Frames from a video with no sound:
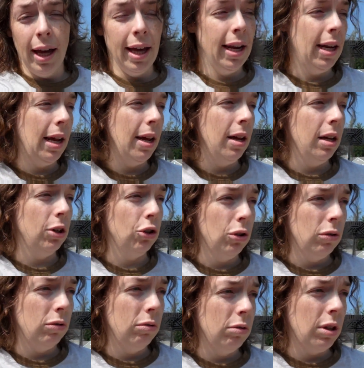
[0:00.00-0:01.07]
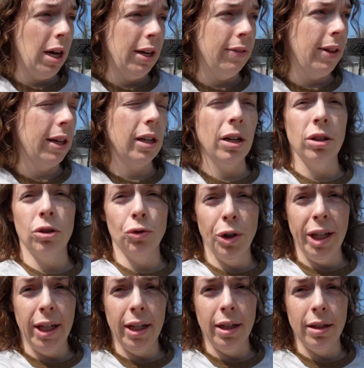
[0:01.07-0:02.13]
and kind of like a
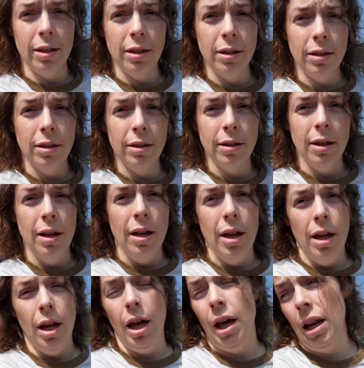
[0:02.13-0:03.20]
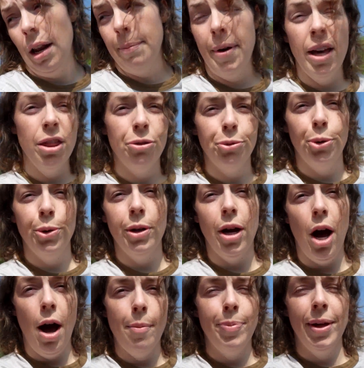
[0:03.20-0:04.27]
green, and I might throw in
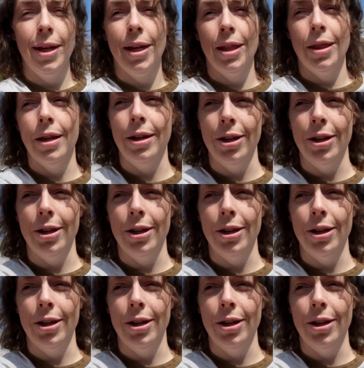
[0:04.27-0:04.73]
a hot pink in